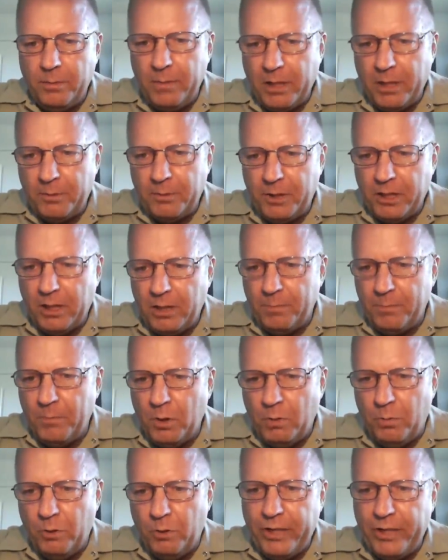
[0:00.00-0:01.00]
the
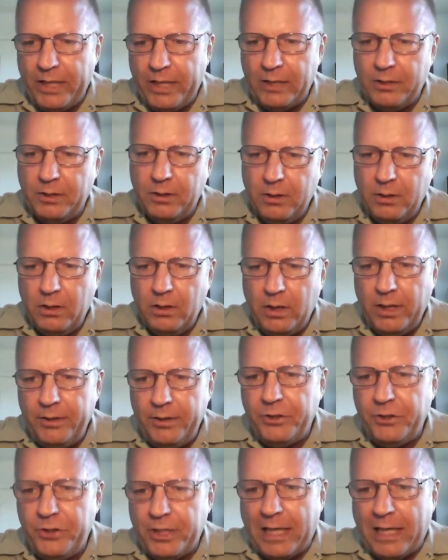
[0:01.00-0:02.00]
Maritime Mobile Net,
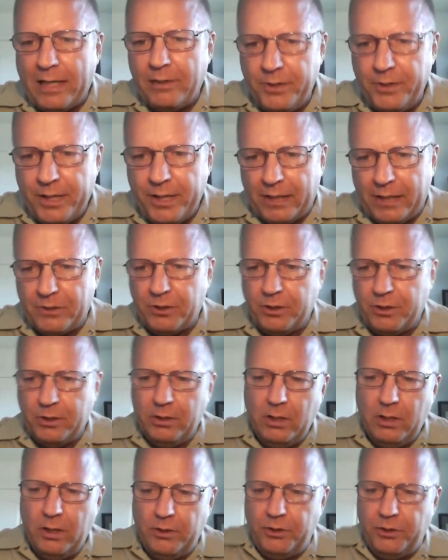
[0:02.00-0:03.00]
and the SATERN
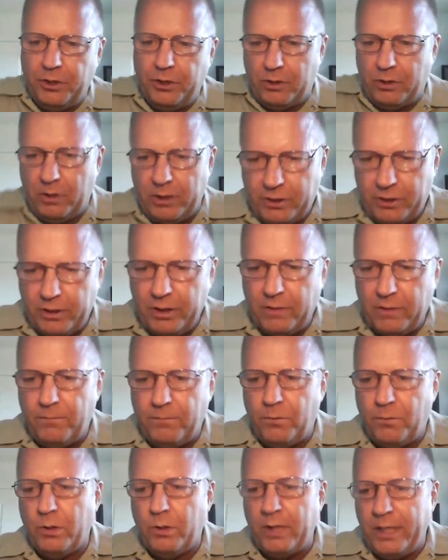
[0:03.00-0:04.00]
Nets, just
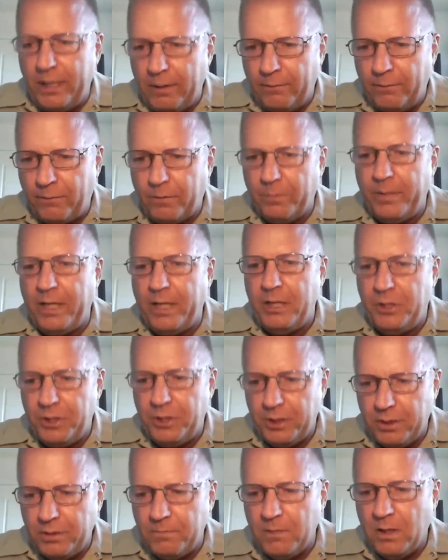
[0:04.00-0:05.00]
listening for
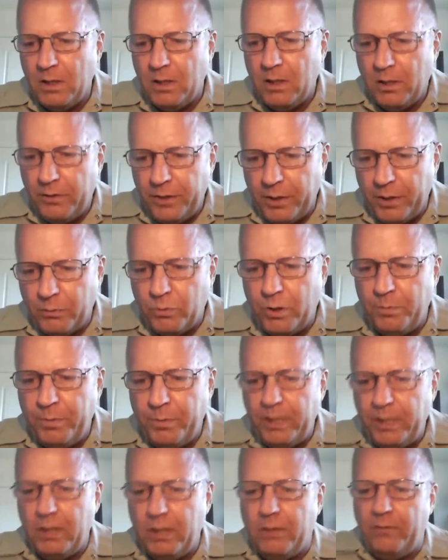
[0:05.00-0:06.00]
information that
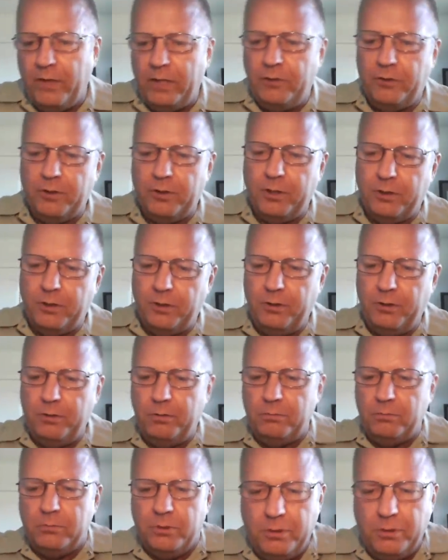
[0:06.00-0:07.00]
would be of interest
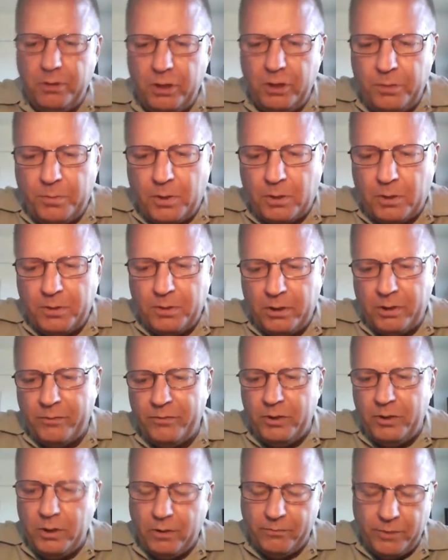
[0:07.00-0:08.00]
to, to the Department
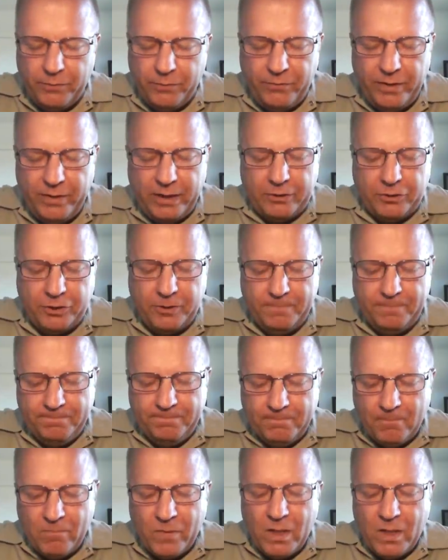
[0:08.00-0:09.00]
of, of Defense.
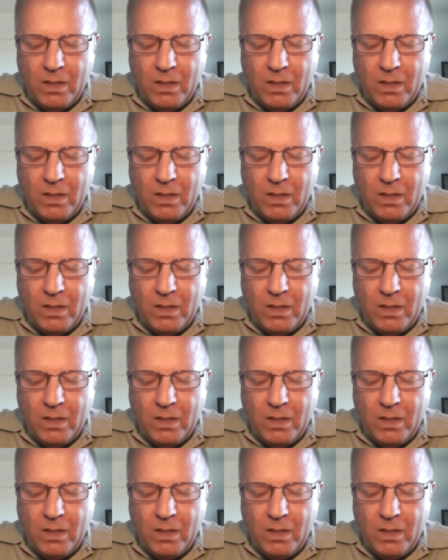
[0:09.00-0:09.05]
